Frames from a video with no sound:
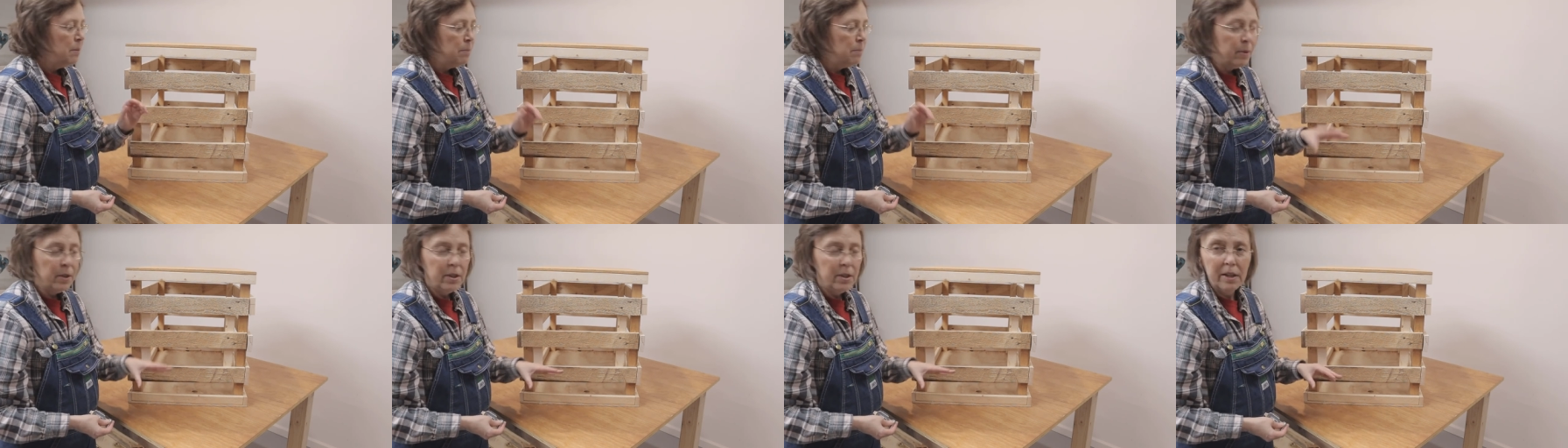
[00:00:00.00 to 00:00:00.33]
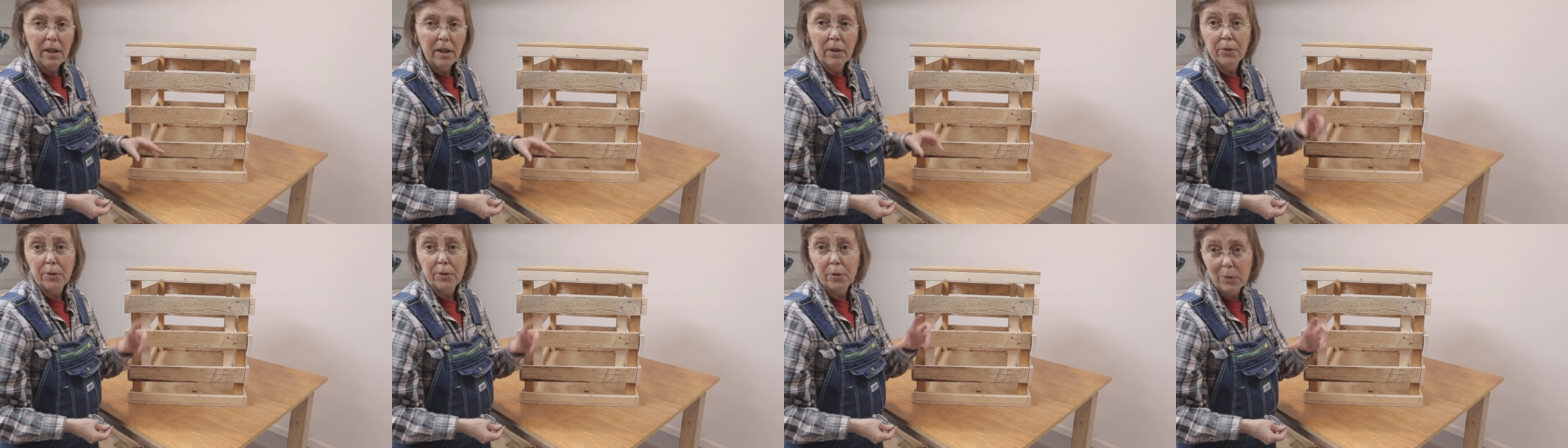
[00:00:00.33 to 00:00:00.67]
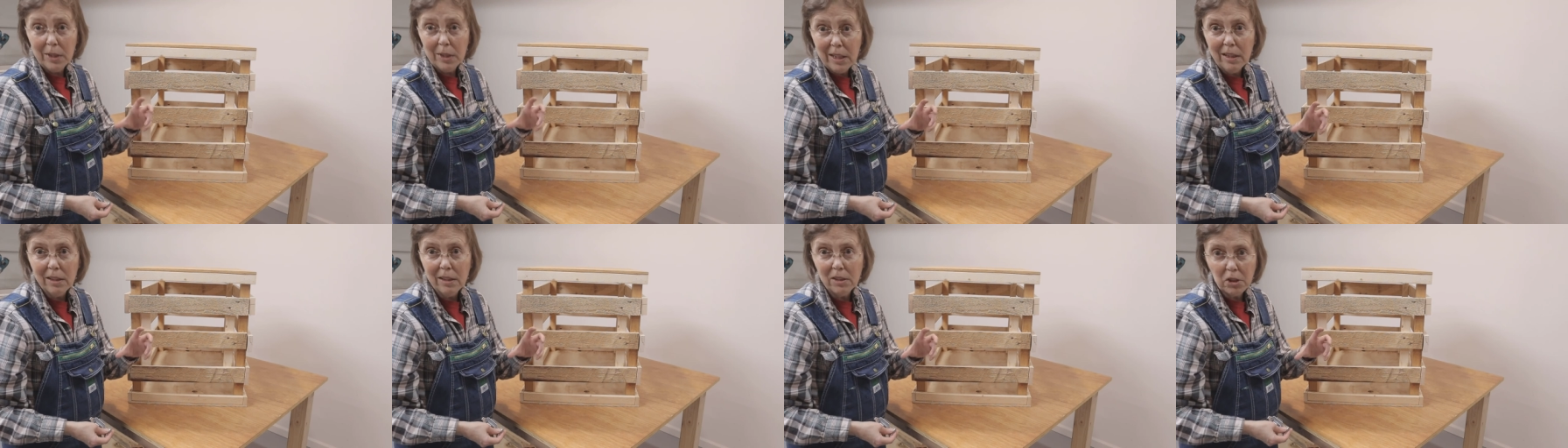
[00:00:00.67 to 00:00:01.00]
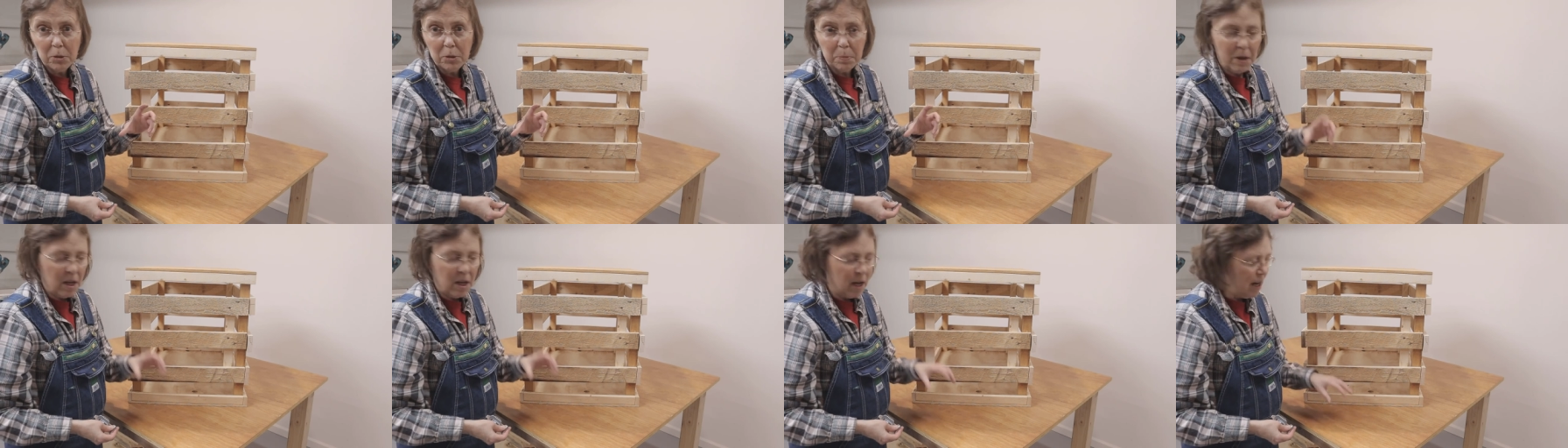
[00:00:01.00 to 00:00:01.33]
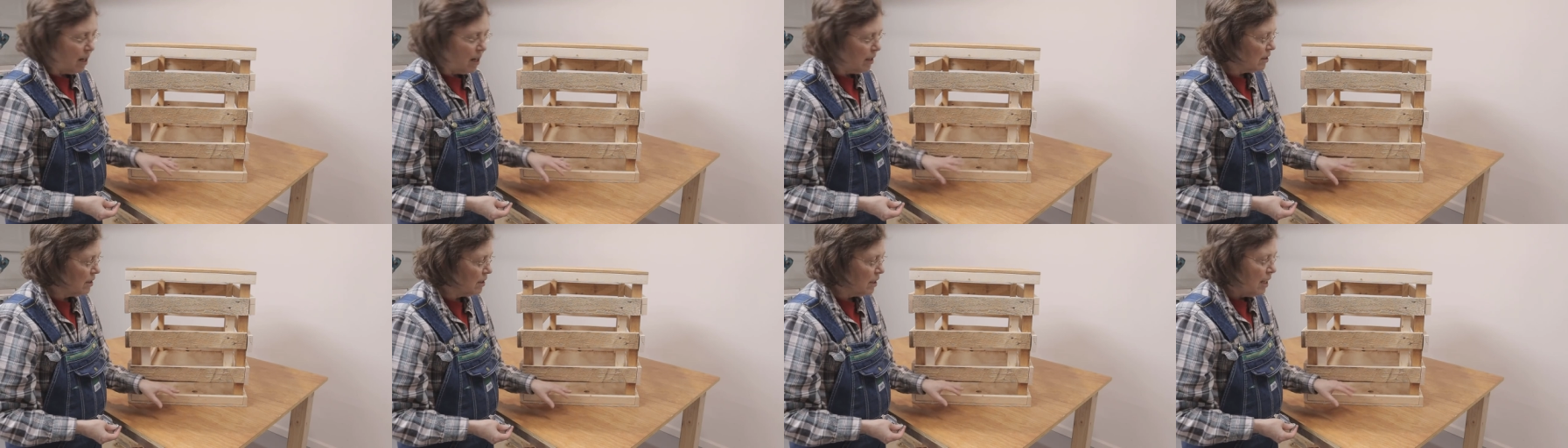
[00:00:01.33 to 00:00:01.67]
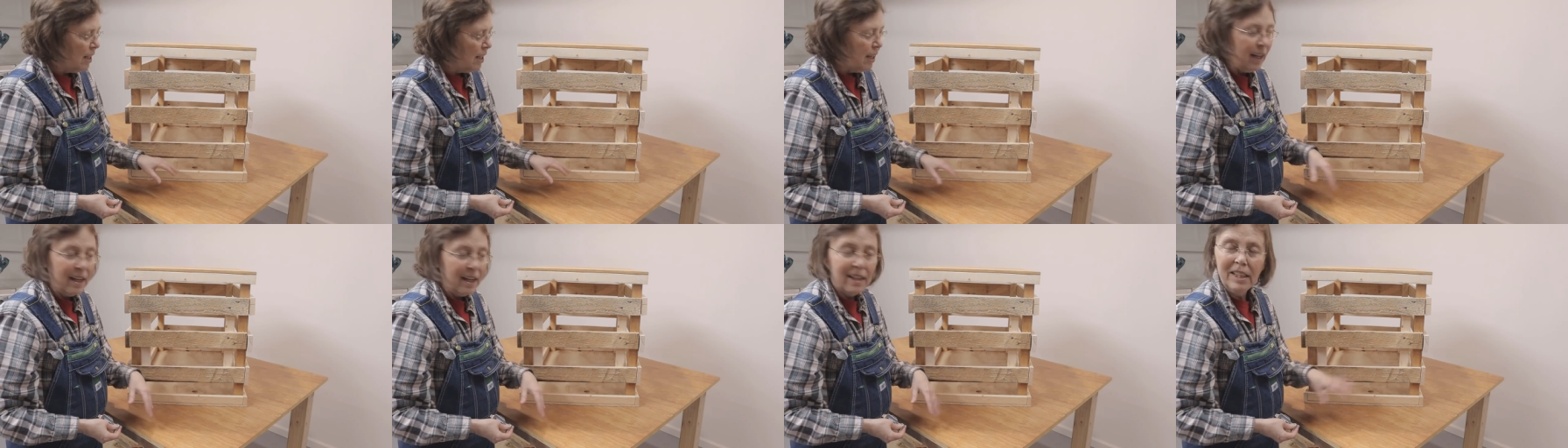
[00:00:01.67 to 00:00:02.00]
Put it on three inch blocks,
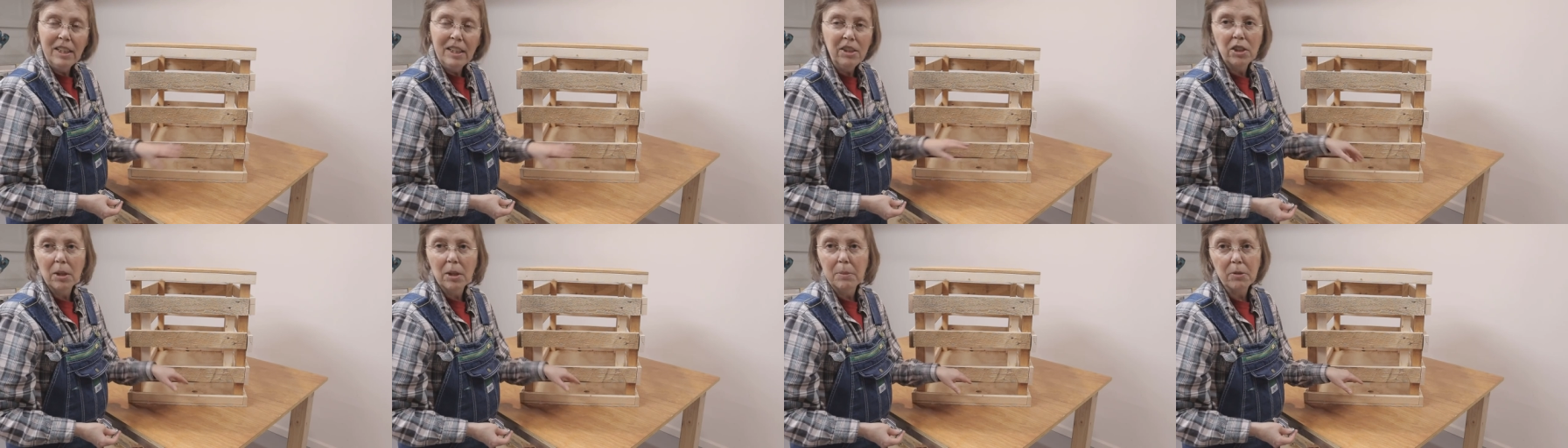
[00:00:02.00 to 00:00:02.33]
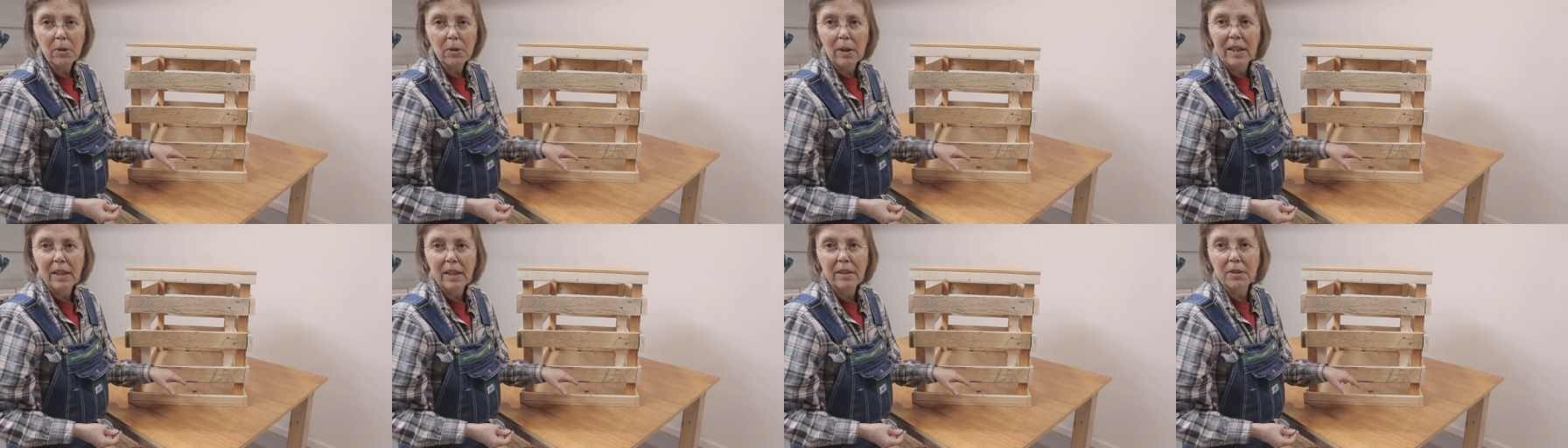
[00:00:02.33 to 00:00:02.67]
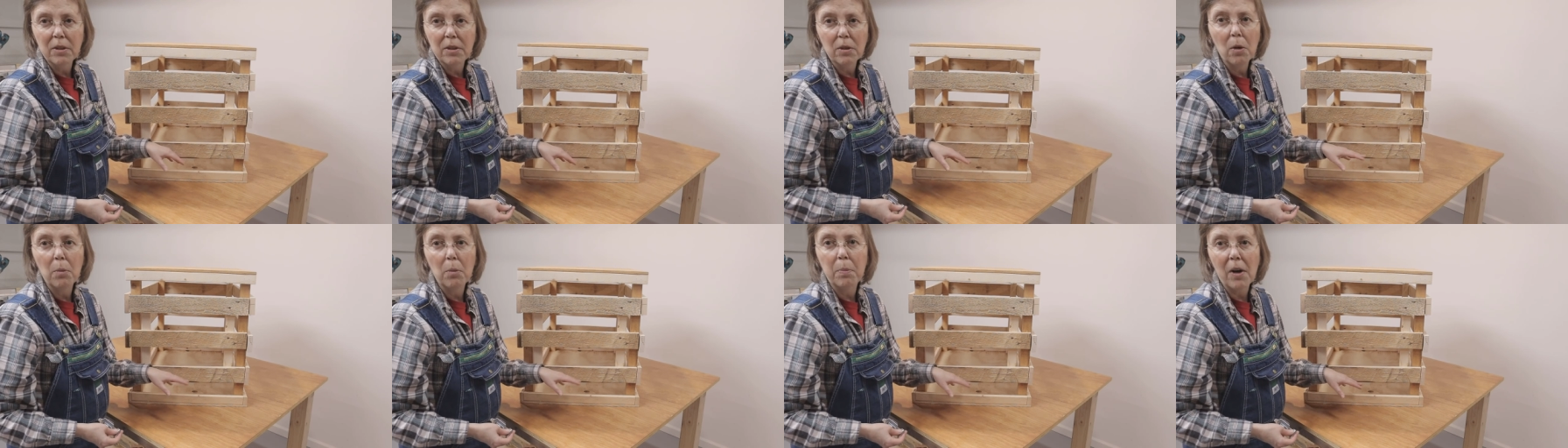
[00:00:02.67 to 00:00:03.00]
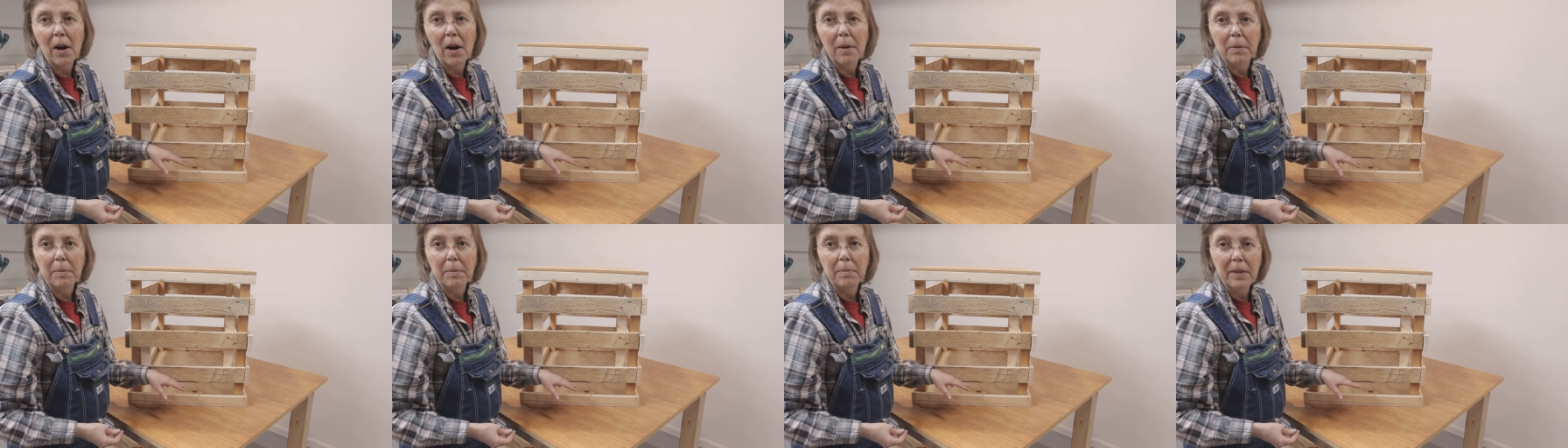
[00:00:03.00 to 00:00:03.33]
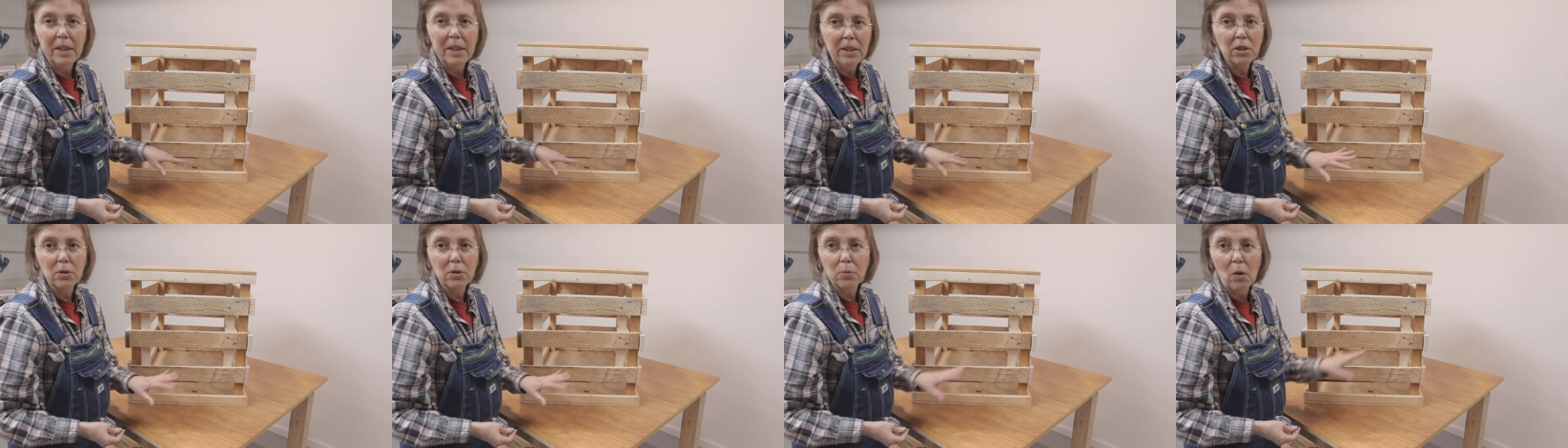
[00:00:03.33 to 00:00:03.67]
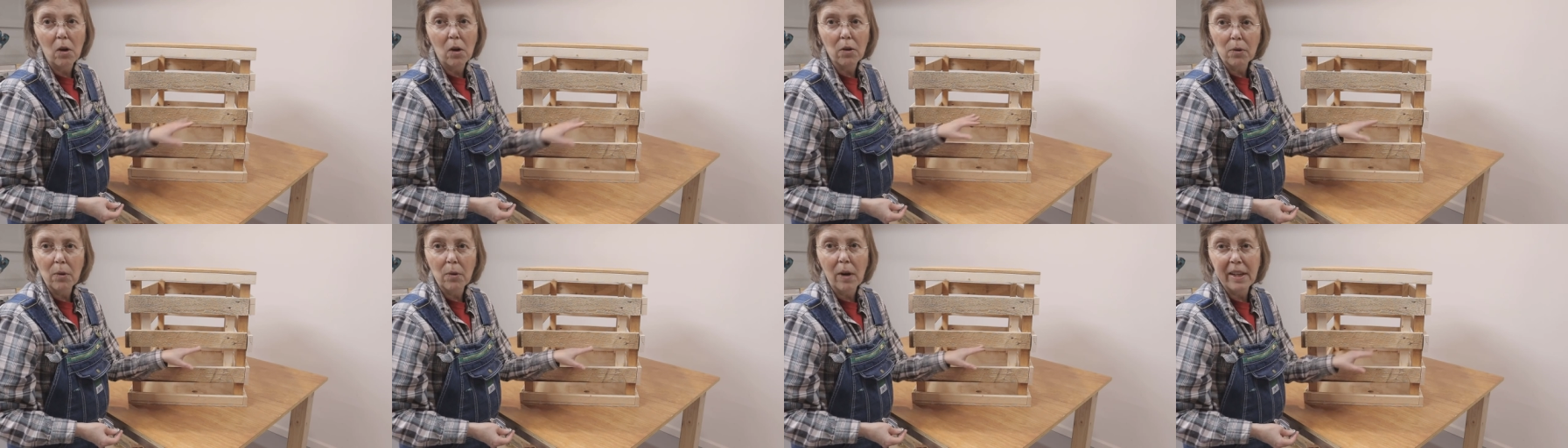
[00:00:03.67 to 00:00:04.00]
and he jumped right in there, no problem. He just
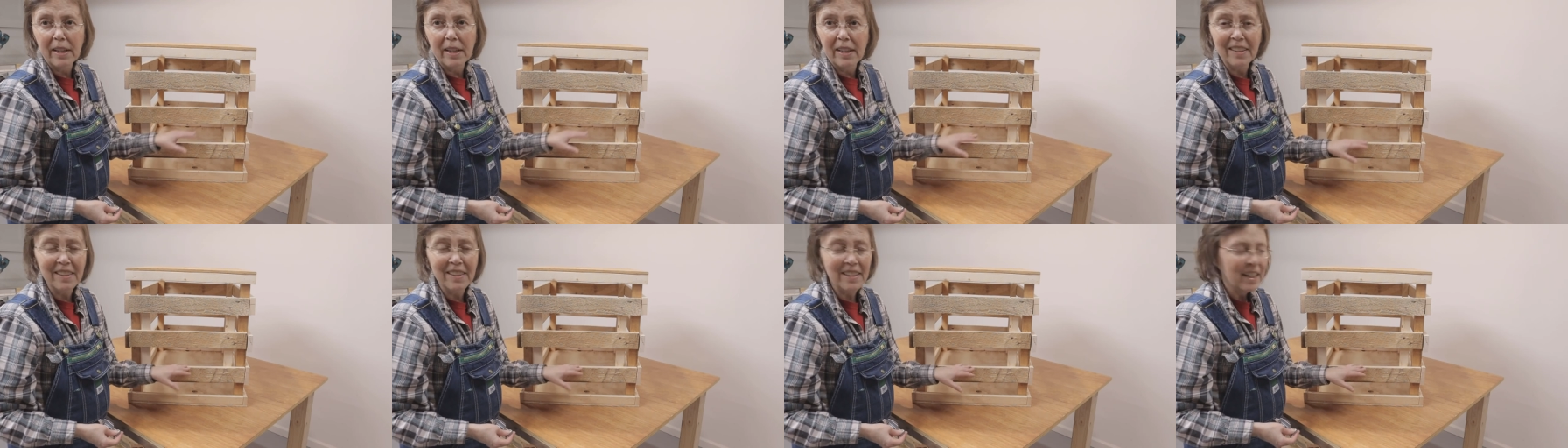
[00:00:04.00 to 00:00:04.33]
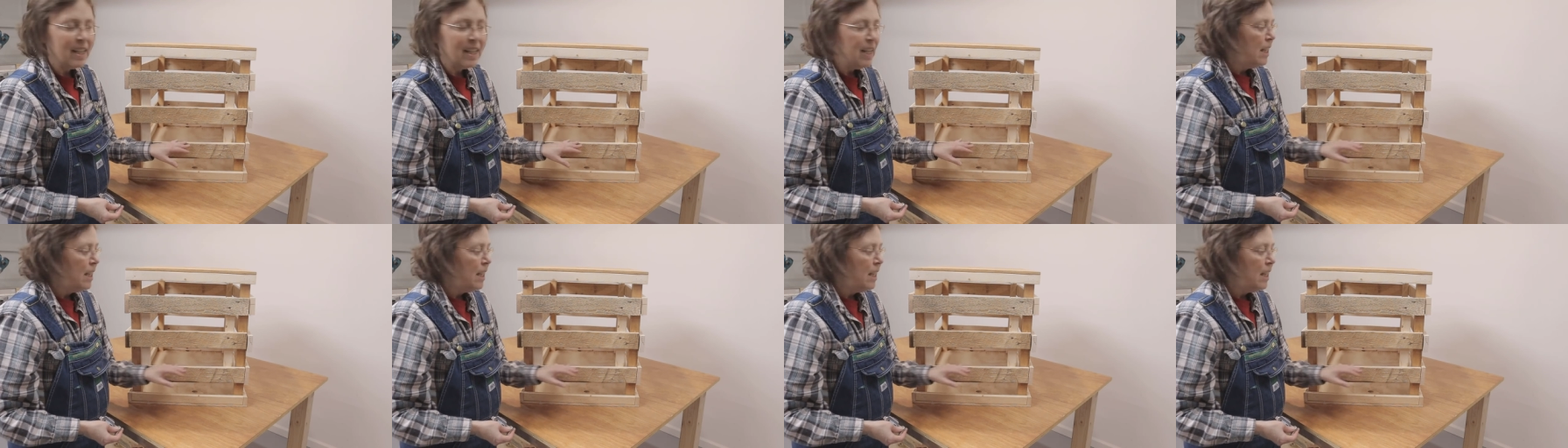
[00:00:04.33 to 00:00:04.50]
walked right in.